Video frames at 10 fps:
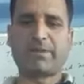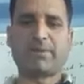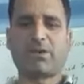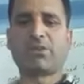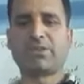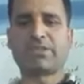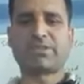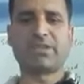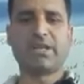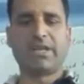biologist,
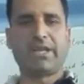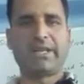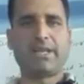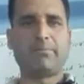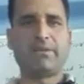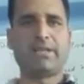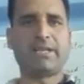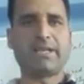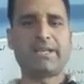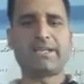
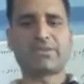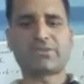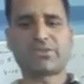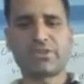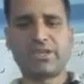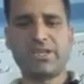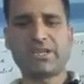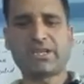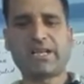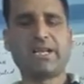namely Ernst
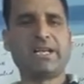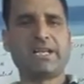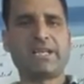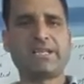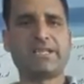Haeckel, in